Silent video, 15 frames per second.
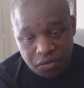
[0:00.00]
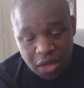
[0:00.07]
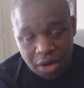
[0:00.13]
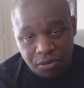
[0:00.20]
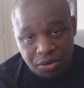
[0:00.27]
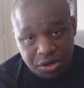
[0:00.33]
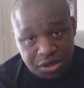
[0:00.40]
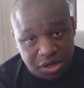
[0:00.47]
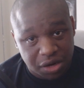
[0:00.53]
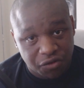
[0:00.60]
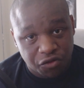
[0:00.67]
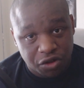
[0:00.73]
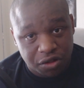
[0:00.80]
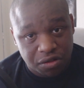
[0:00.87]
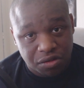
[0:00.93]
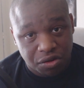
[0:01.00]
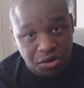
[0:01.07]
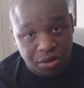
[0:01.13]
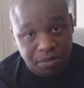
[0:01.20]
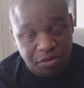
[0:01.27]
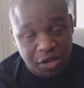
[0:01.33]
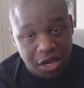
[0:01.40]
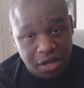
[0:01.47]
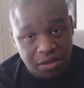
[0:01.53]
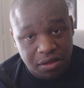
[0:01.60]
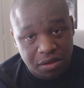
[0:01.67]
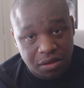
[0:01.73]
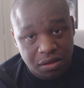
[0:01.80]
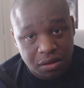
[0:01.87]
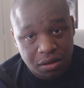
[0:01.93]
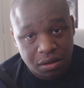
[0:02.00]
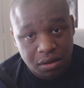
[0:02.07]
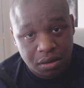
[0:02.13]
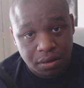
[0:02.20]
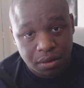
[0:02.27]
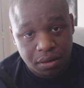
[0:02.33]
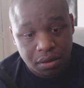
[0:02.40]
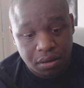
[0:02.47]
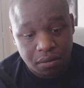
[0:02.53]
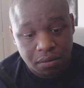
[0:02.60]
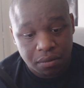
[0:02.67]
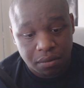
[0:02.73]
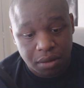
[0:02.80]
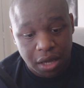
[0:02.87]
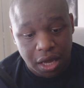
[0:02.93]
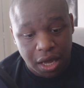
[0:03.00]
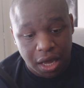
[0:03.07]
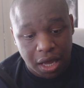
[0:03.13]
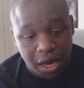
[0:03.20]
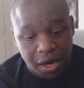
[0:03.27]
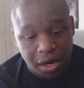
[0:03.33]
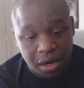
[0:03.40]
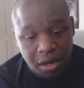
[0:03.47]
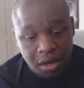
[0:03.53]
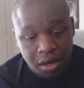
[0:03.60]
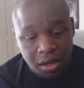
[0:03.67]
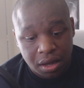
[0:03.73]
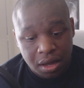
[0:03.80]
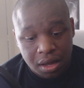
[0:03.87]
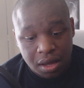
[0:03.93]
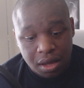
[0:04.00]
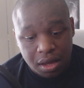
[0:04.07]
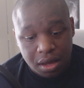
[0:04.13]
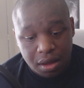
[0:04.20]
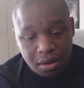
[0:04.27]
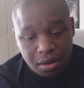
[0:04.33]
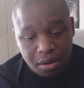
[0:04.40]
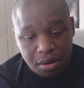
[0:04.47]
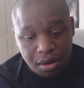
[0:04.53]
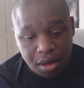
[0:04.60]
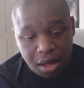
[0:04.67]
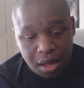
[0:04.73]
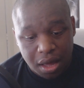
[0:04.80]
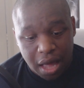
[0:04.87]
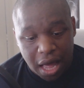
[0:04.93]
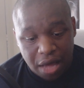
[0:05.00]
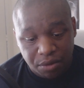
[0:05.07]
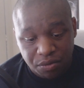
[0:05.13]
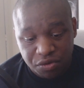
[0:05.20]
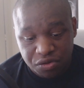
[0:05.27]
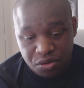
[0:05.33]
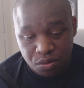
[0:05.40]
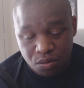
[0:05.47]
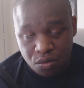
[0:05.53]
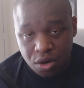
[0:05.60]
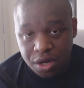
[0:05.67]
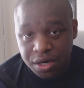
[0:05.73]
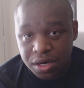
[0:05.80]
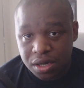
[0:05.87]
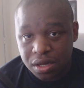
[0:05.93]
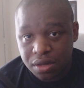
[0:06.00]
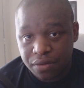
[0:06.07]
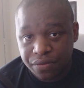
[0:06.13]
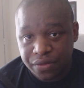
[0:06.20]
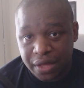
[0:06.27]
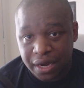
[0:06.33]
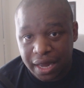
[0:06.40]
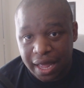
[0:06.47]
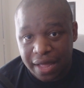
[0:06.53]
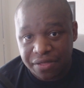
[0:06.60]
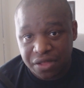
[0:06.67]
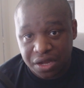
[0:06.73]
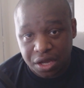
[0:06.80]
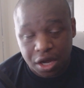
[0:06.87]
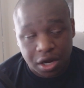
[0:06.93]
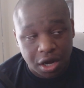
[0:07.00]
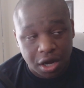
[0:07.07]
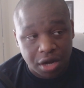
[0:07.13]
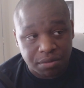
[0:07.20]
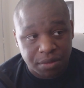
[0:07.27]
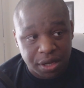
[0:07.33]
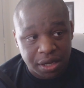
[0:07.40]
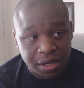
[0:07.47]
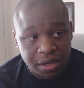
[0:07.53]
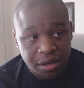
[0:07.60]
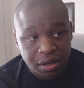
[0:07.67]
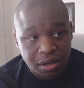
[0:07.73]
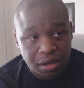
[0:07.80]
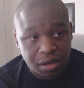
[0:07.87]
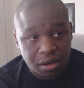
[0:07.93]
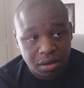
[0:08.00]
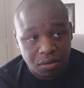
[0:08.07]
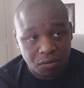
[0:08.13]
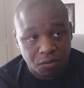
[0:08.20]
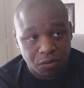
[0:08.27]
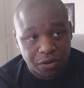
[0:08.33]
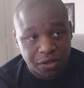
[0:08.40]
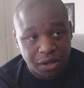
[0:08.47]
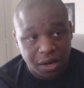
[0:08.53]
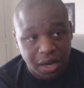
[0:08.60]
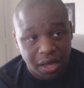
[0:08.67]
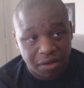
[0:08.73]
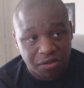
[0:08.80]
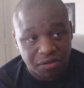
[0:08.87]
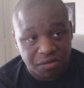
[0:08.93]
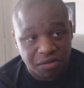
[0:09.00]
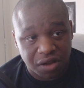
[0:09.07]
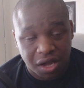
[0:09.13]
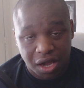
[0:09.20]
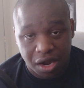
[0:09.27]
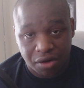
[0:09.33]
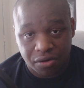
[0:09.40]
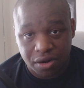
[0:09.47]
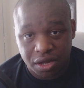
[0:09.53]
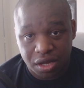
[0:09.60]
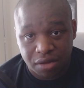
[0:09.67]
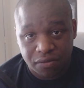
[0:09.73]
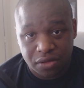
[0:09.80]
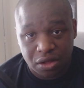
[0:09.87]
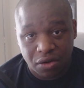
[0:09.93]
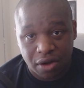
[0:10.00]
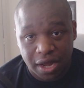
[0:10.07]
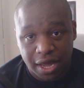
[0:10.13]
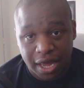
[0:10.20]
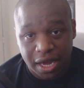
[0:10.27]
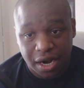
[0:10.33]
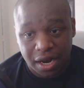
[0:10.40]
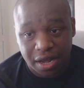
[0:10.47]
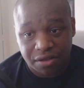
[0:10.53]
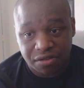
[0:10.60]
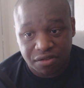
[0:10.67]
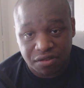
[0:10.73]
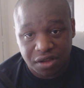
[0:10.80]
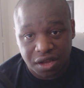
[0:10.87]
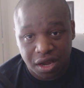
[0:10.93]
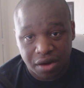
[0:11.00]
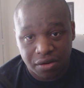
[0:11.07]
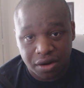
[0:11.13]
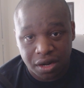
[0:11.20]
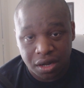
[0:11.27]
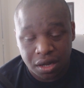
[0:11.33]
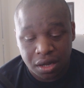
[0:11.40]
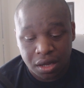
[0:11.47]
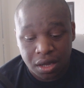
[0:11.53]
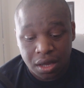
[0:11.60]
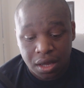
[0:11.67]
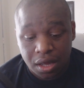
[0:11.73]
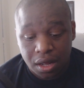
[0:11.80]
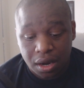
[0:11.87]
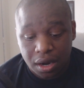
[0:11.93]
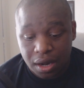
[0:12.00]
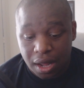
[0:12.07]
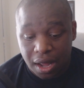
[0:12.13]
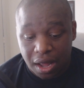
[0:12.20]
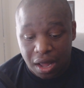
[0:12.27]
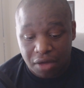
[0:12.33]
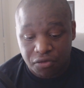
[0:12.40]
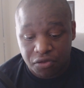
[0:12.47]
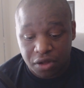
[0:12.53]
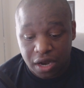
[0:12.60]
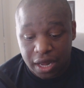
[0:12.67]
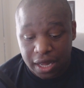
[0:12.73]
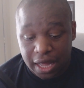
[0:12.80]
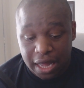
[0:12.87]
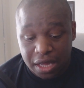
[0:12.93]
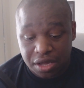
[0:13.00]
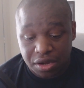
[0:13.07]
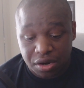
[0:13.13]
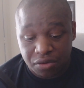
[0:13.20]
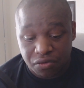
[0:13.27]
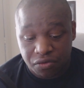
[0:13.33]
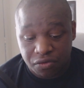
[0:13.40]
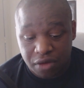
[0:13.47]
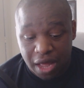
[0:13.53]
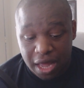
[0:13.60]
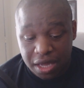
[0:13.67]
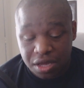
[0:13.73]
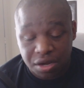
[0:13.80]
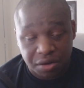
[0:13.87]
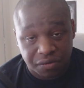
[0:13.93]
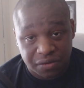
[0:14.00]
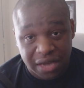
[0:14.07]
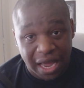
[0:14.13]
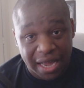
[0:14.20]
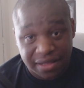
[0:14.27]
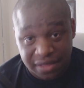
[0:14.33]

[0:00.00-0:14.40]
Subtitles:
if that were different circumstances and I was the one that had the gun on me with a license to carry, even though I had a license to carry, I feel like I could have